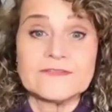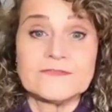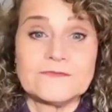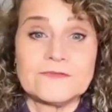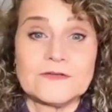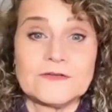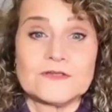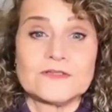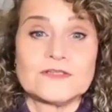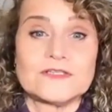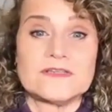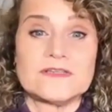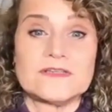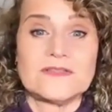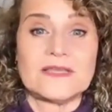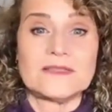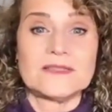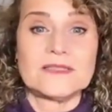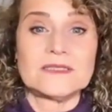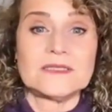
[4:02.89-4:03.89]
first,
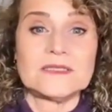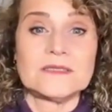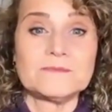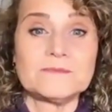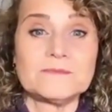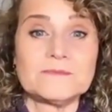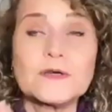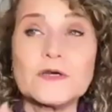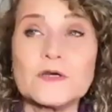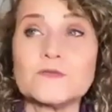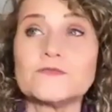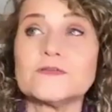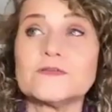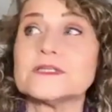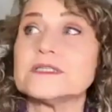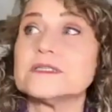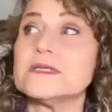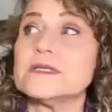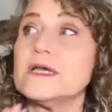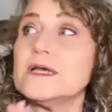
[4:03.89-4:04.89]
then the
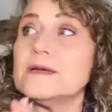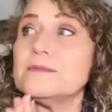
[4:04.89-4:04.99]
perfect